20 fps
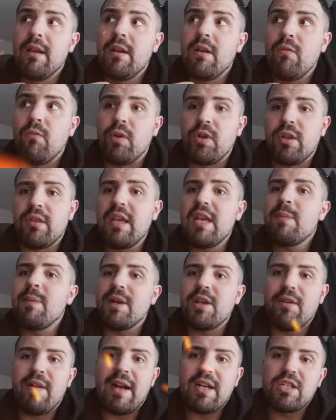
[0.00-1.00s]
when you're thinking
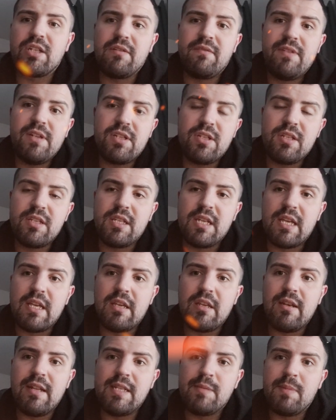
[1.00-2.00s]
about your action efficiency,
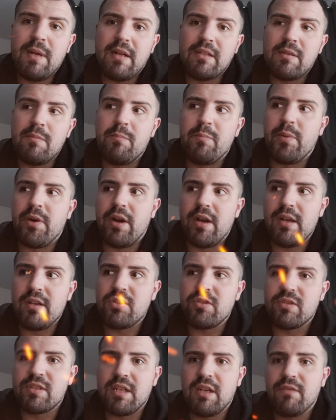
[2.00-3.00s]
you need to be able to
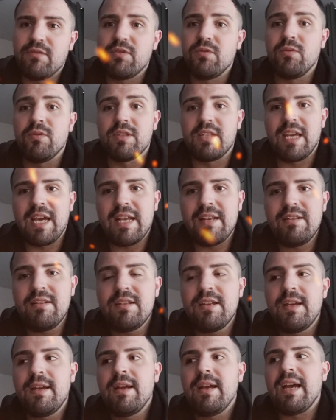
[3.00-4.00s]
bias yourself toward the end,
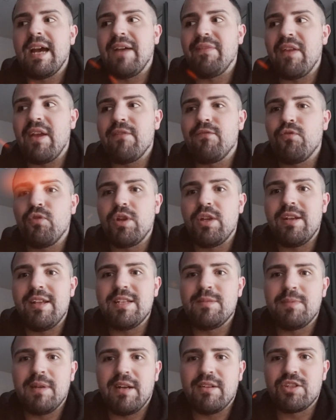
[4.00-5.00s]
and therefore you need
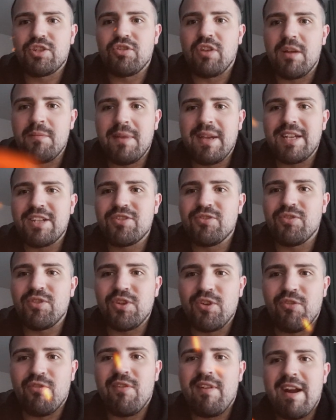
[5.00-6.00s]
to be able to try and make sure that
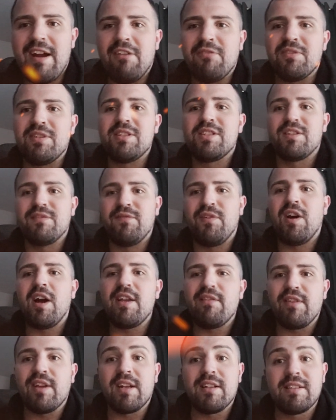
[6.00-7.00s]
you're around and
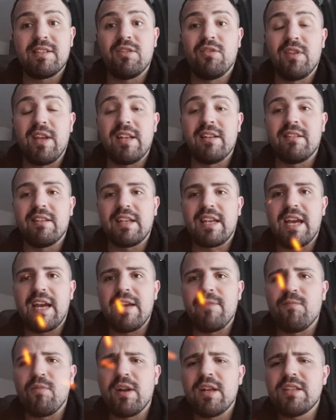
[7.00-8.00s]
surviving until the end of the
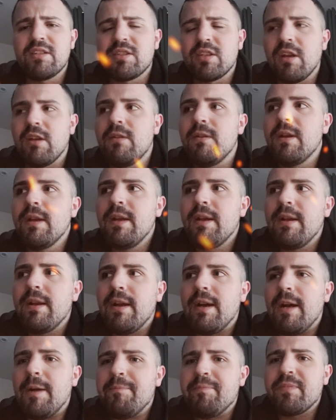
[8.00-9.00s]
game, right? So,
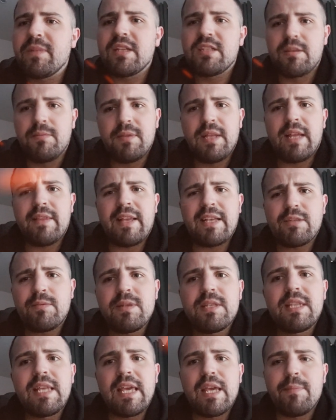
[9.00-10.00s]
that's something
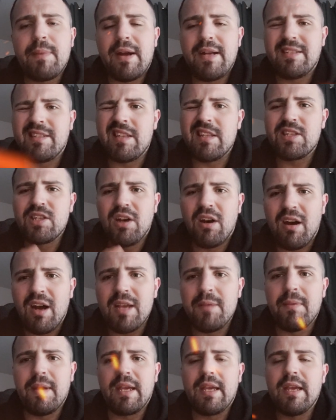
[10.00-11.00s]
to think about, is the
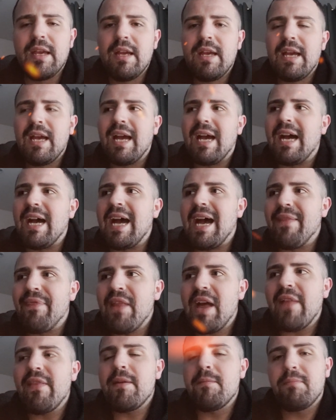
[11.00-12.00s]
timing, and
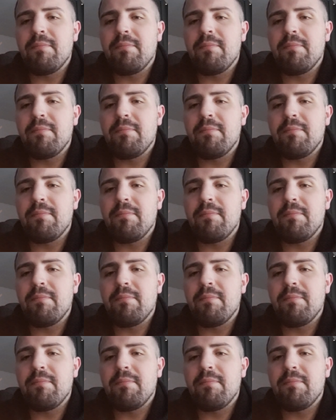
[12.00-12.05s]
that then